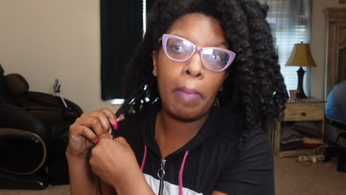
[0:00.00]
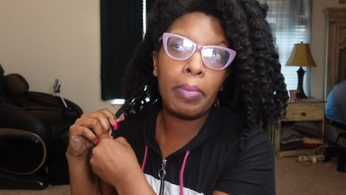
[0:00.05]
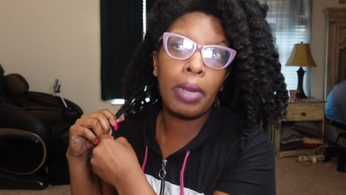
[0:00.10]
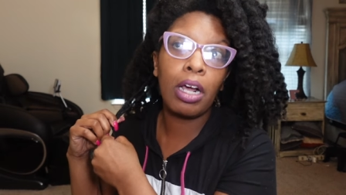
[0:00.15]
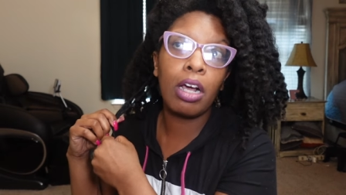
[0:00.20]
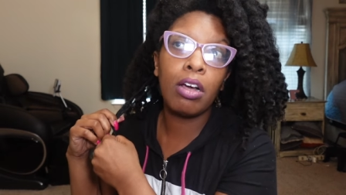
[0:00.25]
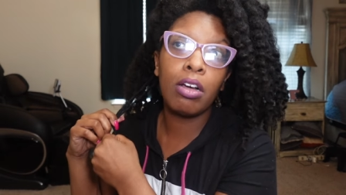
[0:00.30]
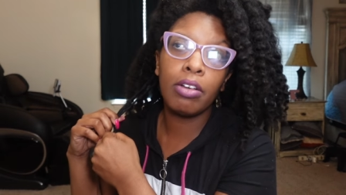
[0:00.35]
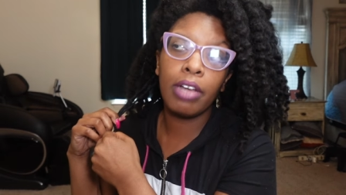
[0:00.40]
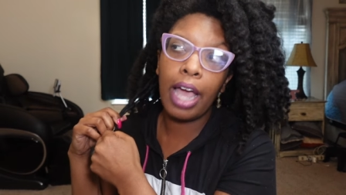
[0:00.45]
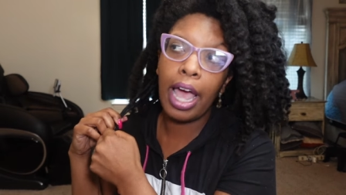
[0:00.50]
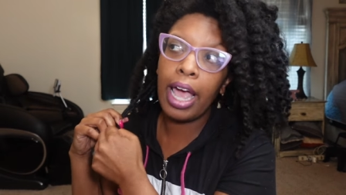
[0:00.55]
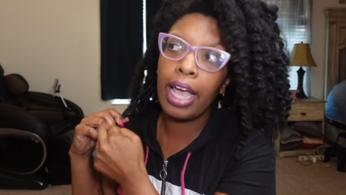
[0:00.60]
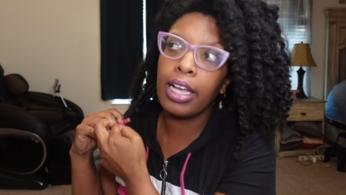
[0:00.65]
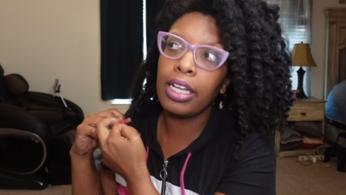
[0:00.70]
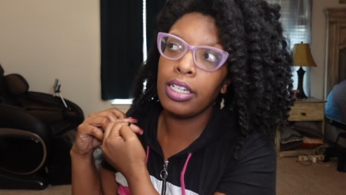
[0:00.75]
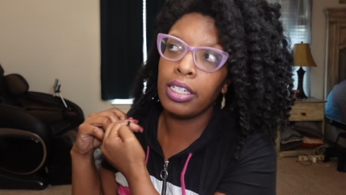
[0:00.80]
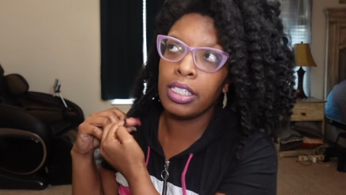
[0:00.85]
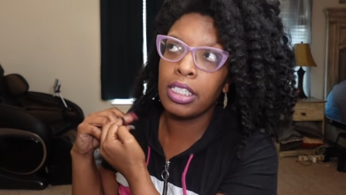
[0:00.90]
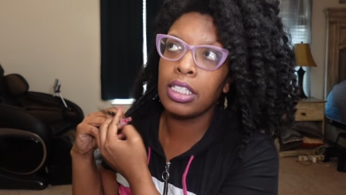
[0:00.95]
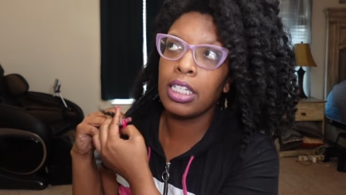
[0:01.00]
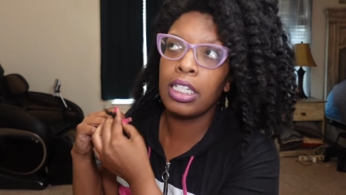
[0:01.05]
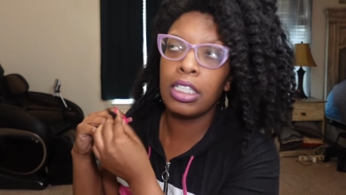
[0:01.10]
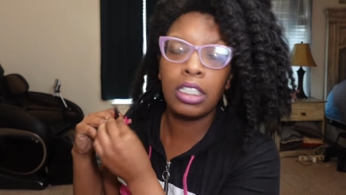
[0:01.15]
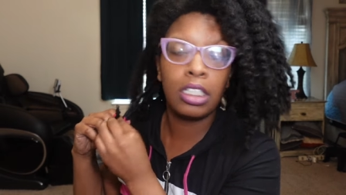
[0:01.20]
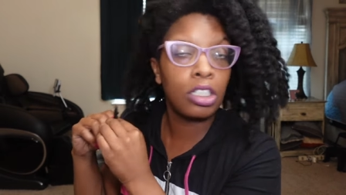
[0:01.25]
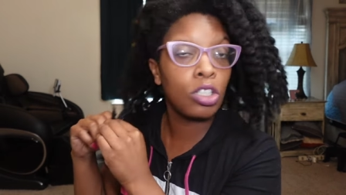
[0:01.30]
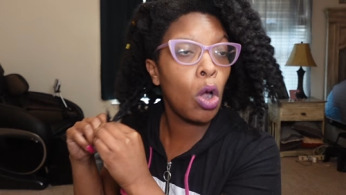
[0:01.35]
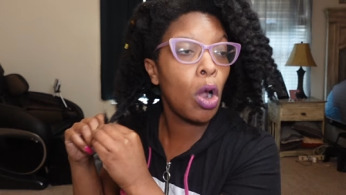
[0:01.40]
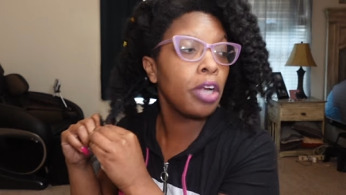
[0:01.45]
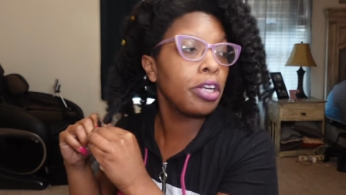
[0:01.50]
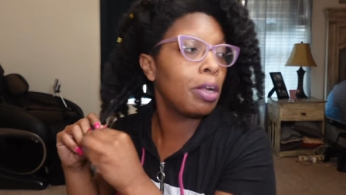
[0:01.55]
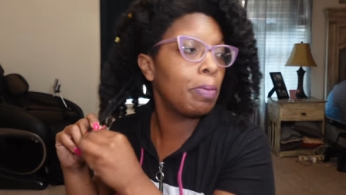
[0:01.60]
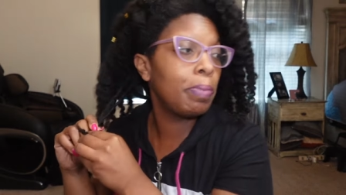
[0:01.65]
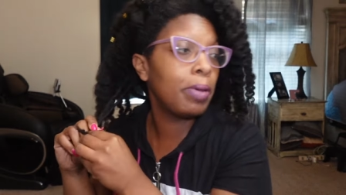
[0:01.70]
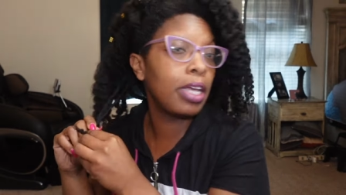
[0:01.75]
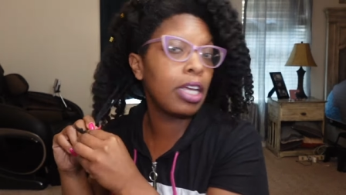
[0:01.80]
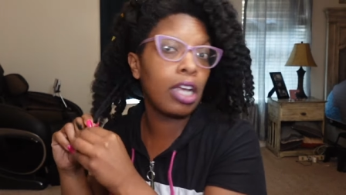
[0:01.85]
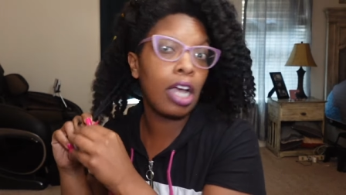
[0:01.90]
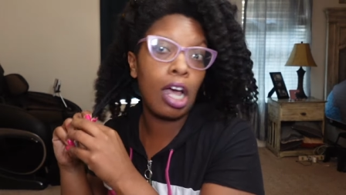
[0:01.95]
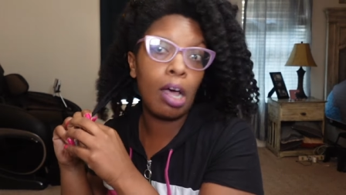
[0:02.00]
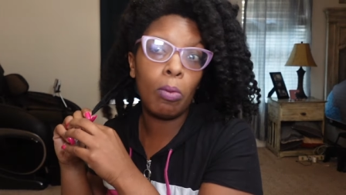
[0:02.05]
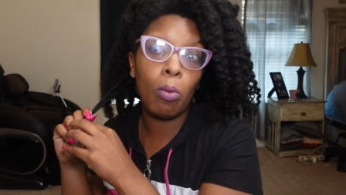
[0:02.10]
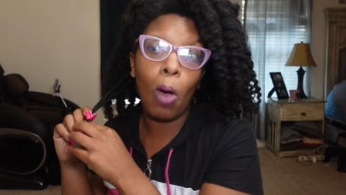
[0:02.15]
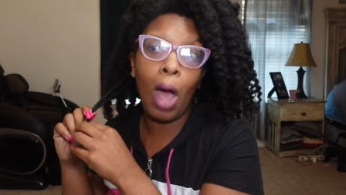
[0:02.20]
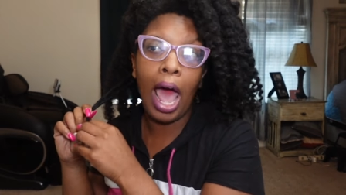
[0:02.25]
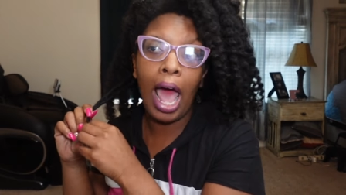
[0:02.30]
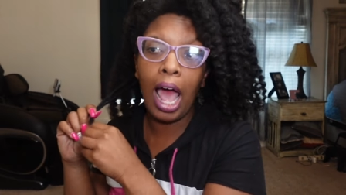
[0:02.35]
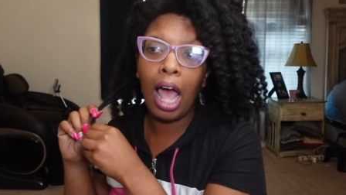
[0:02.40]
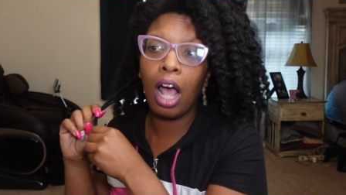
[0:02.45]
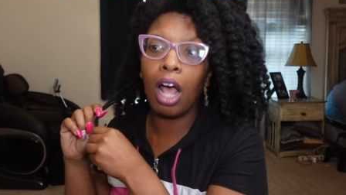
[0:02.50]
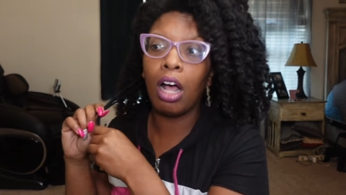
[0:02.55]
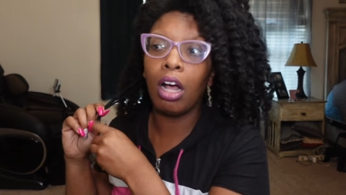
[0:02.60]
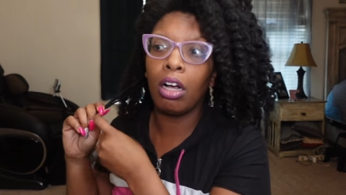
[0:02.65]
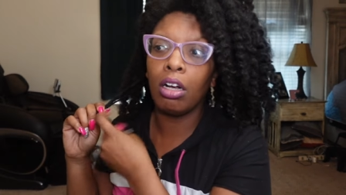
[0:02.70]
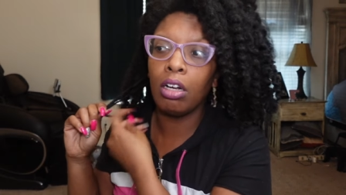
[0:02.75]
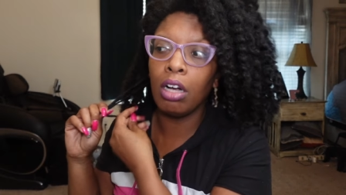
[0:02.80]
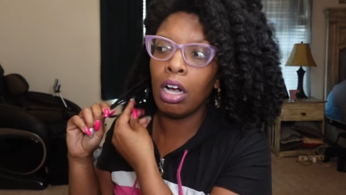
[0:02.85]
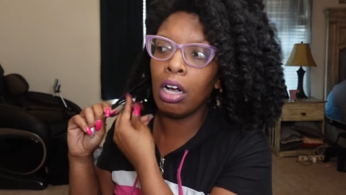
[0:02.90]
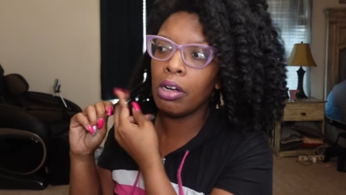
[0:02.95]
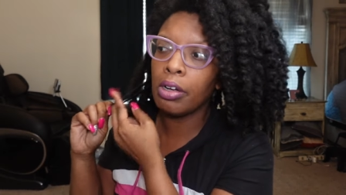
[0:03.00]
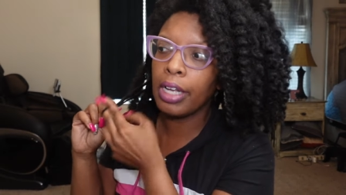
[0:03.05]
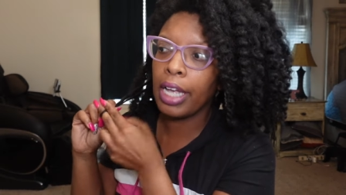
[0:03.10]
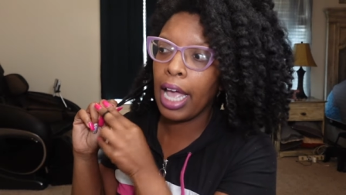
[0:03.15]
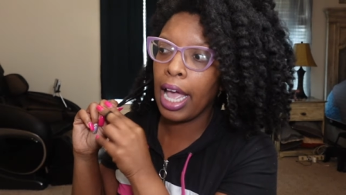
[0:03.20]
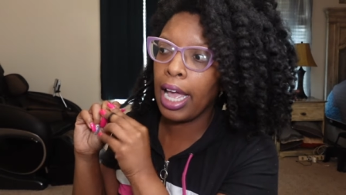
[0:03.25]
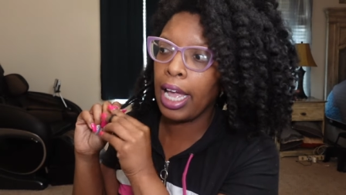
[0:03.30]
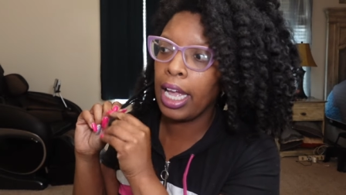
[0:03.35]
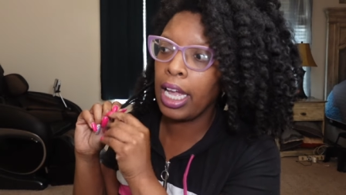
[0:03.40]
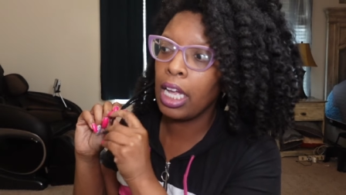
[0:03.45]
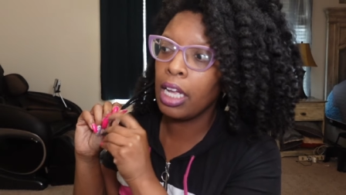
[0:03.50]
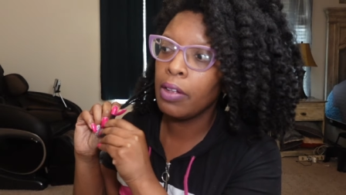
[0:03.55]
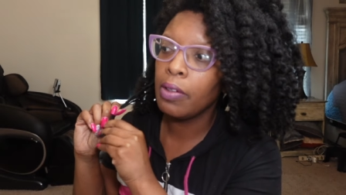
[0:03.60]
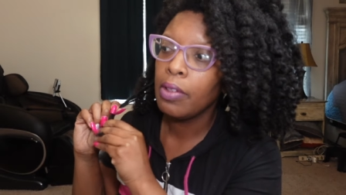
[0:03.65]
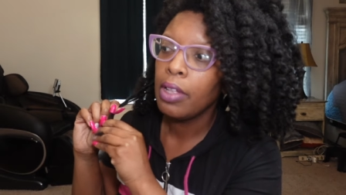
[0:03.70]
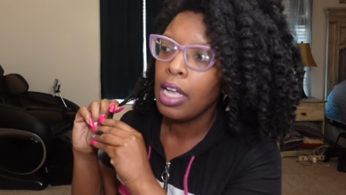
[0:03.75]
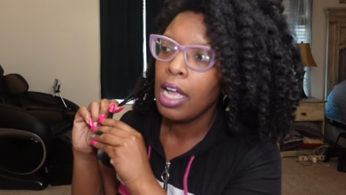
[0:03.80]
I'm like, okay, it's, it's starting to pick up. Wow, okay.